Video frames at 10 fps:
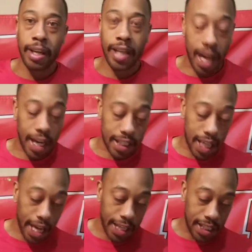God's
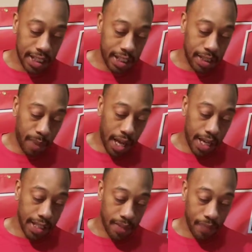eyes it's
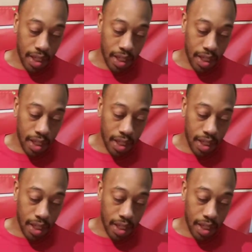despised.